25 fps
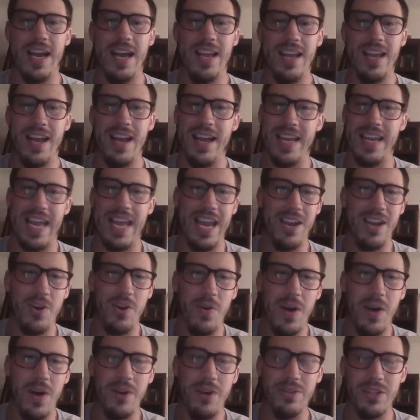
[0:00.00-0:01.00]
I can't
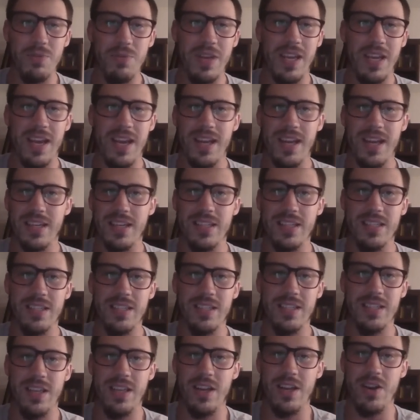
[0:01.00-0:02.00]
go out this weekend
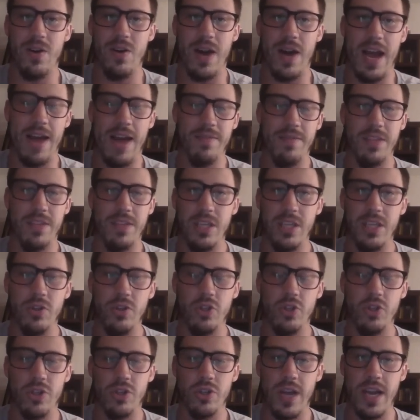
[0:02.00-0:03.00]
because, you know, I have this
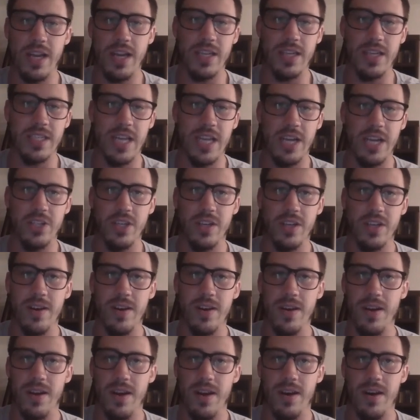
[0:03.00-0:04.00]
huge training
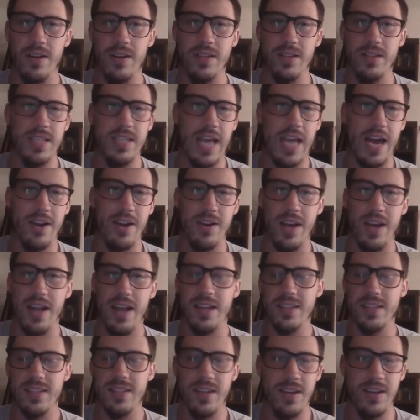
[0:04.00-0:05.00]
session on Saturday
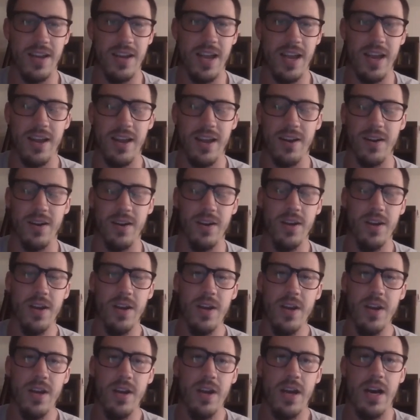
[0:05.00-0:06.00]
and Sunday, or,
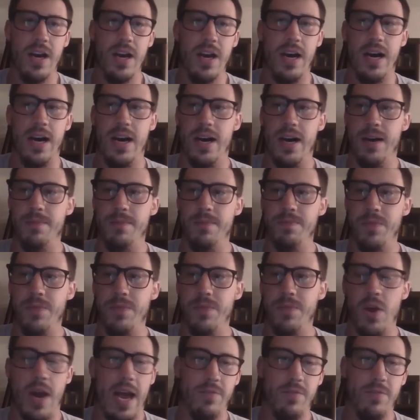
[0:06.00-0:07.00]

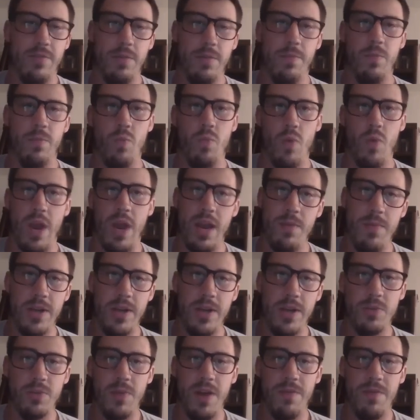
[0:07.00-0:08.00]
you know, I have to weigh and
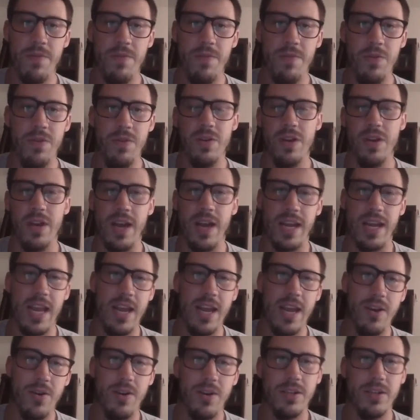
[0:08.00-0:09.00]
measure my food and I
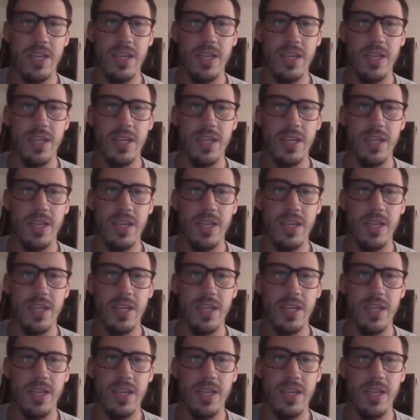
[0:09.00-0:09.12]
can't go out to